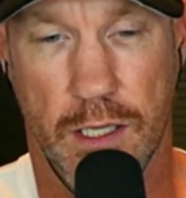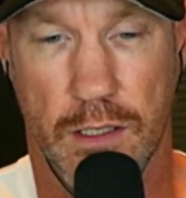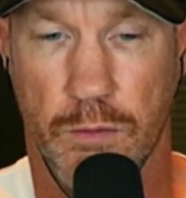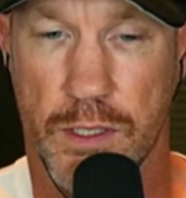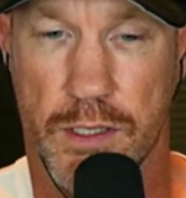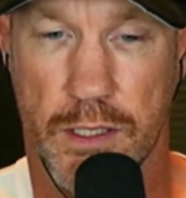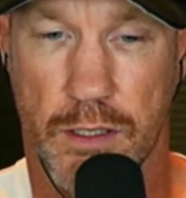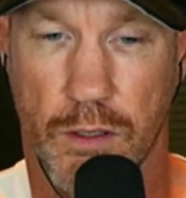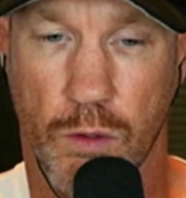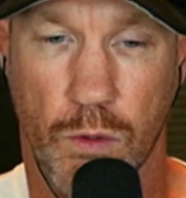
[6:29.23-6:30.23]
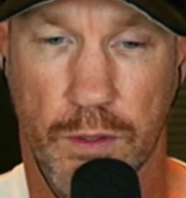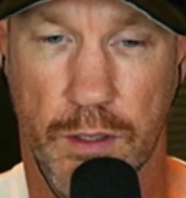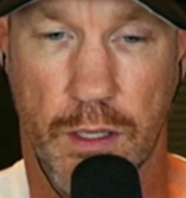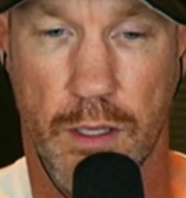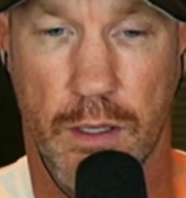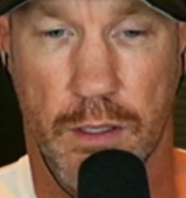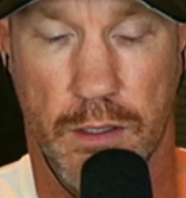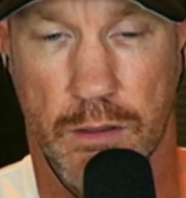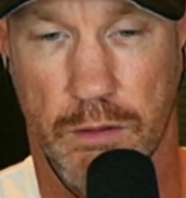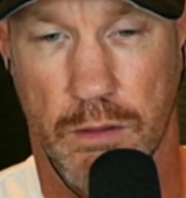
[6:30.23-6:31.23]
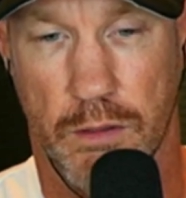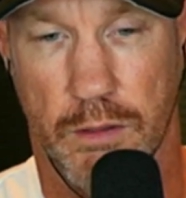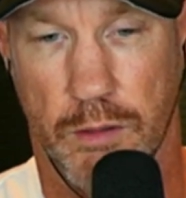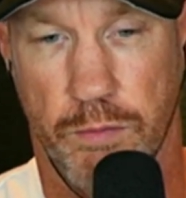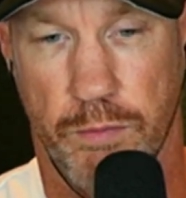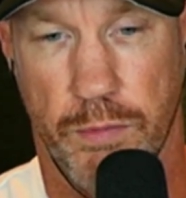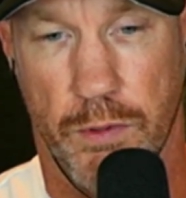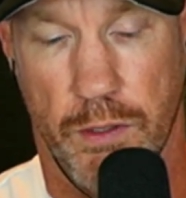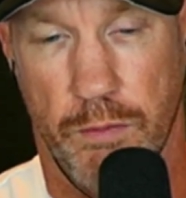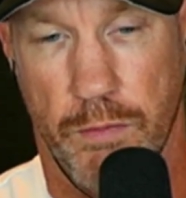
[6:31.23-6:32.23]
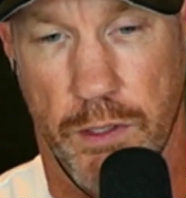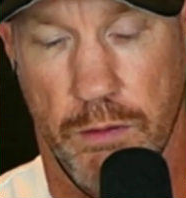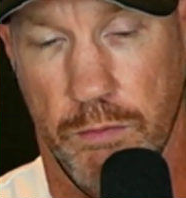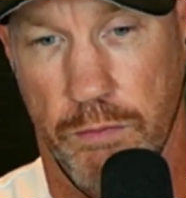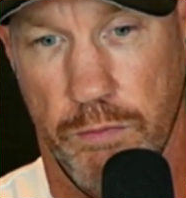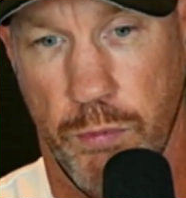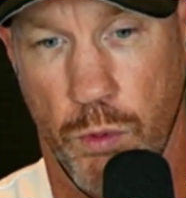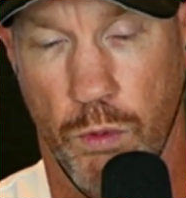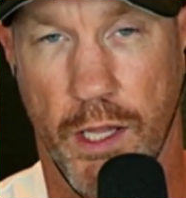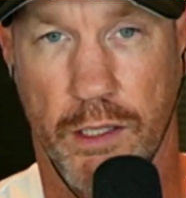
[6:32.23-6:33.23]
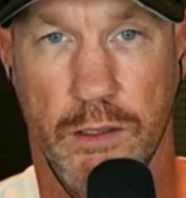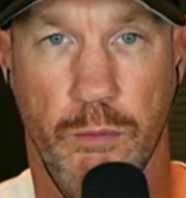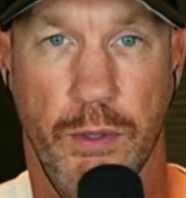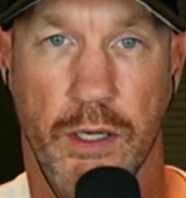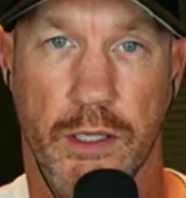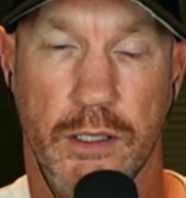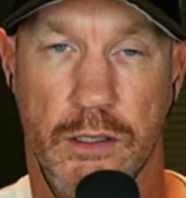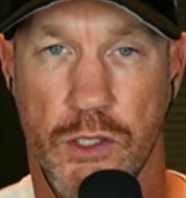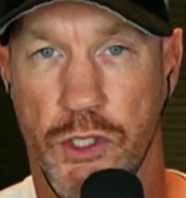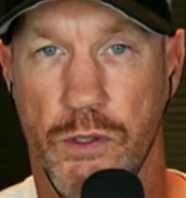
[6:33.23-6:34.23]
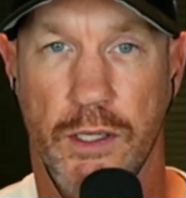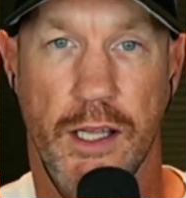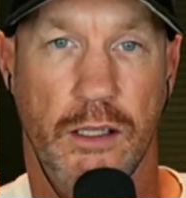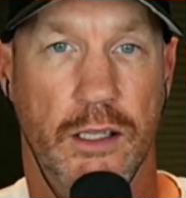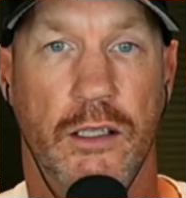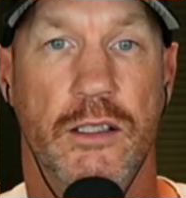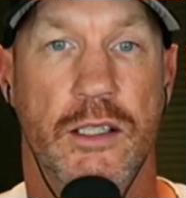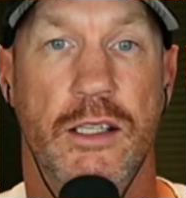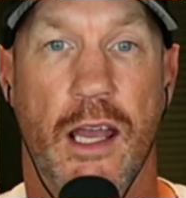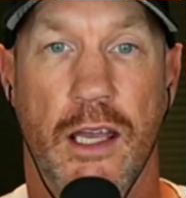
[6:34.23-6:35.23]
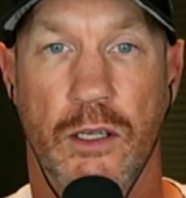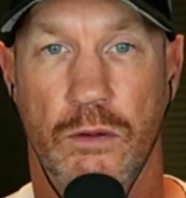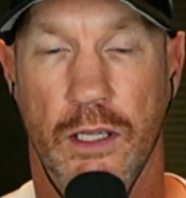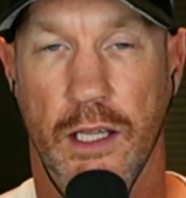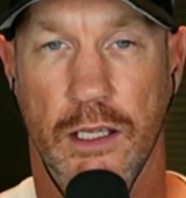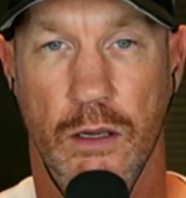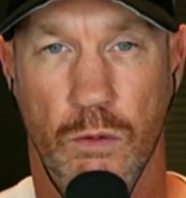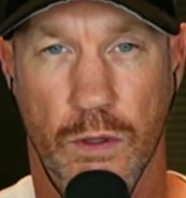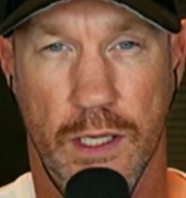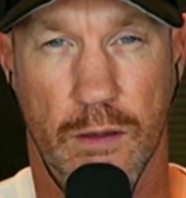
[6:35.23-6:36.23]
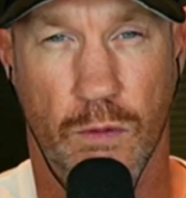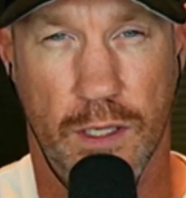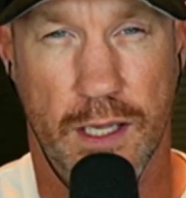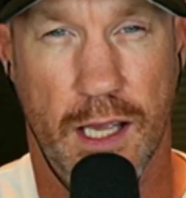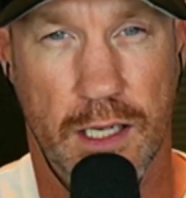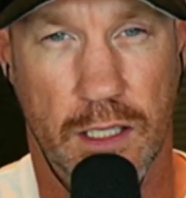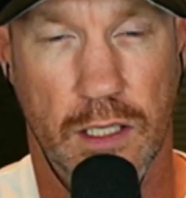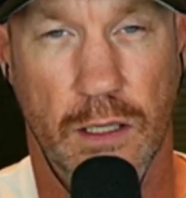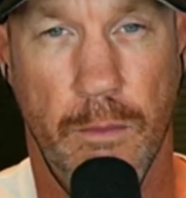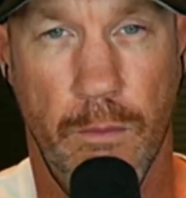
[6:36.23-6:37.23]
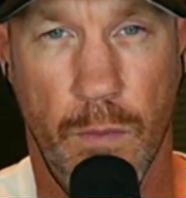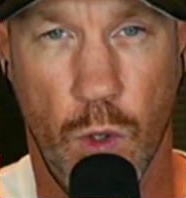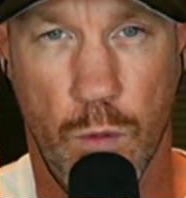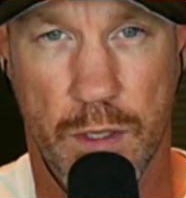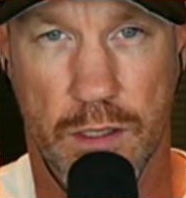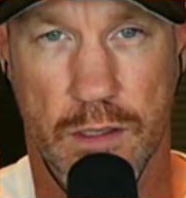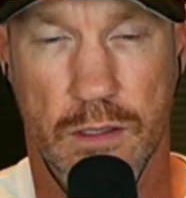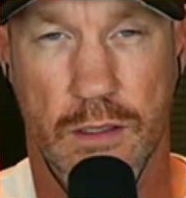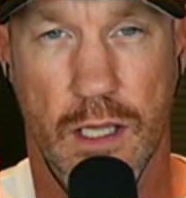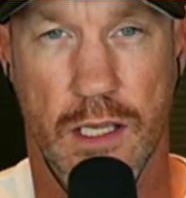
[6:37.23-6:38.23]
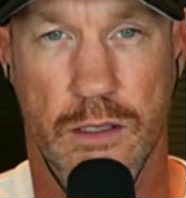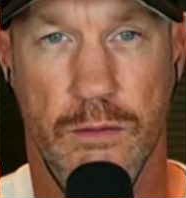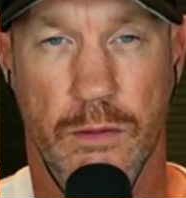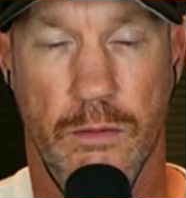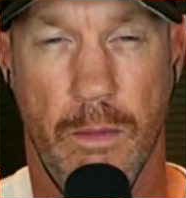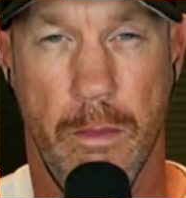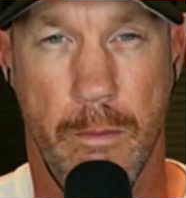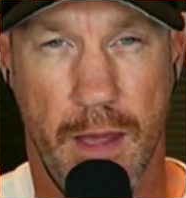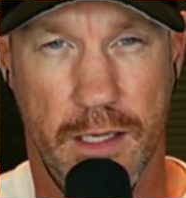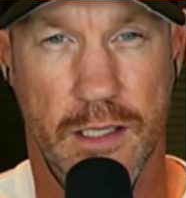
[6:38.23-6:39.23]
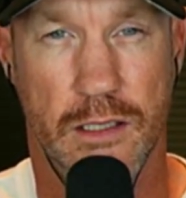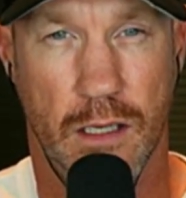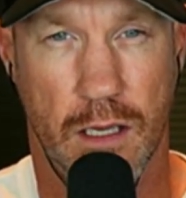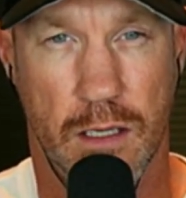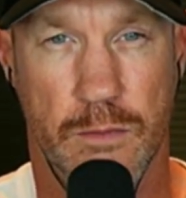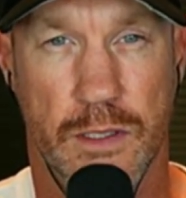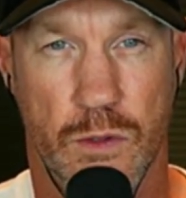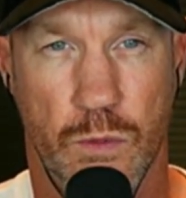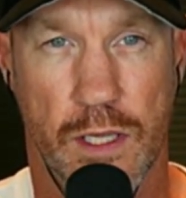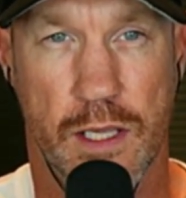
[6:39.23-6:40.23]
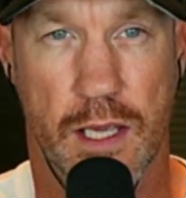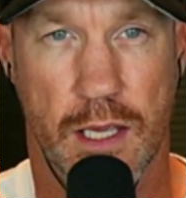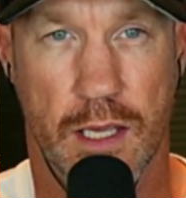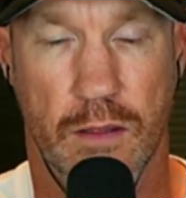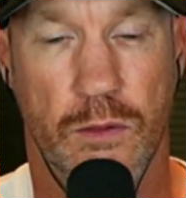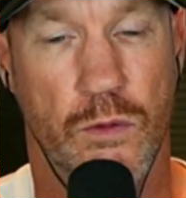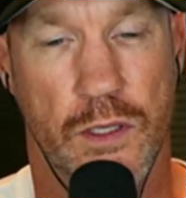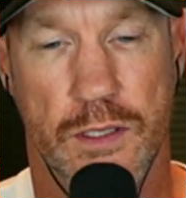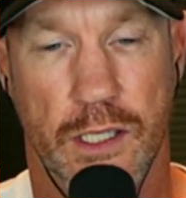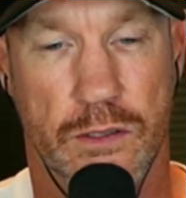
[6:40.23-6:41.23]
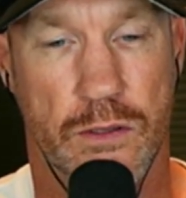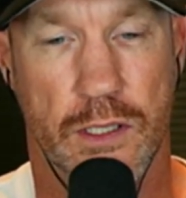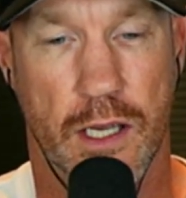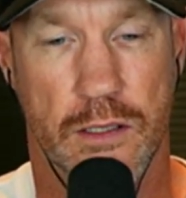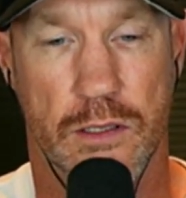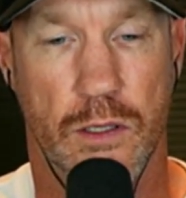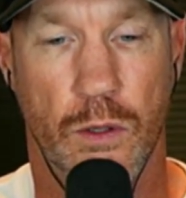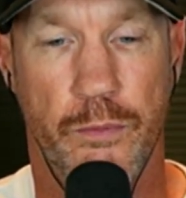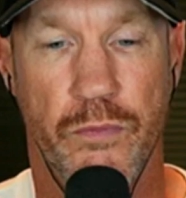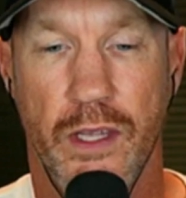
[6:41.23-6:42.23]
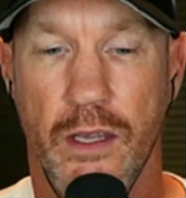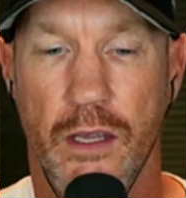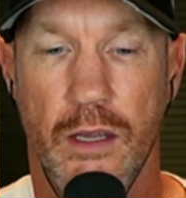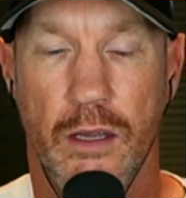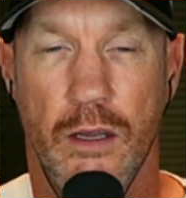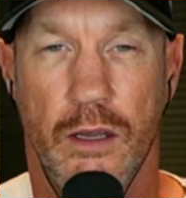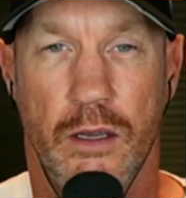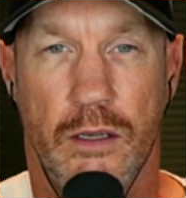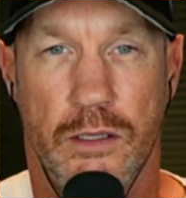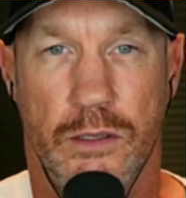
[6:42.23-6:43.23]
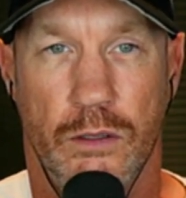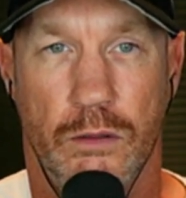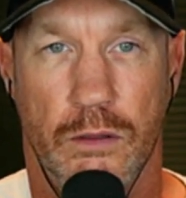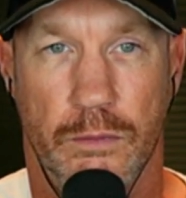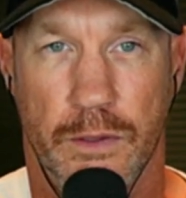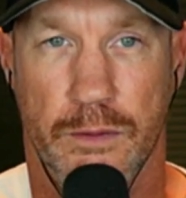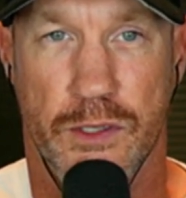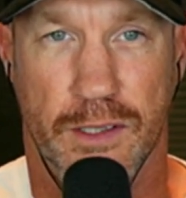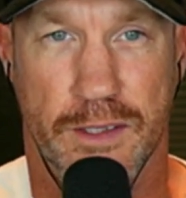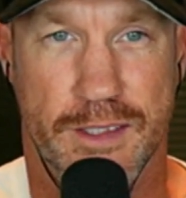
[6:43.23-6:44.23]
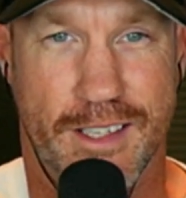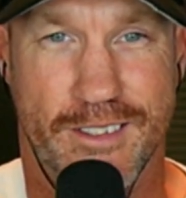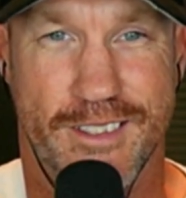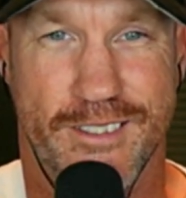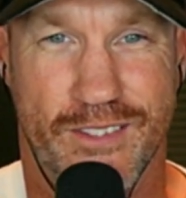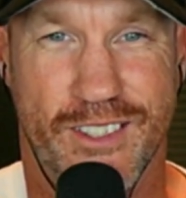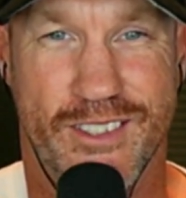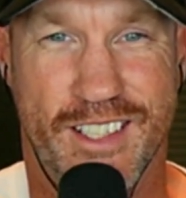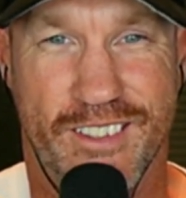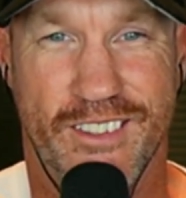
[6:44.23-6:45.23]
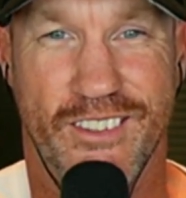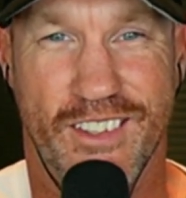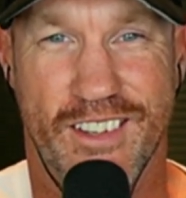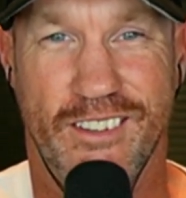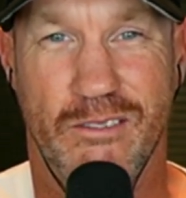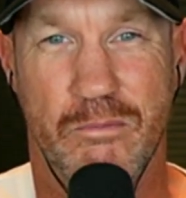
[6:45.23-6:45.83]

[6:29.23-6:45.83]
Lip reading: And we see the goalie, like pull out the puck and shoot it down net because he's angry. Like we're getting in the moment as many times as we can through this exercise. So I'm gonna shut this down. This video's getting a little long.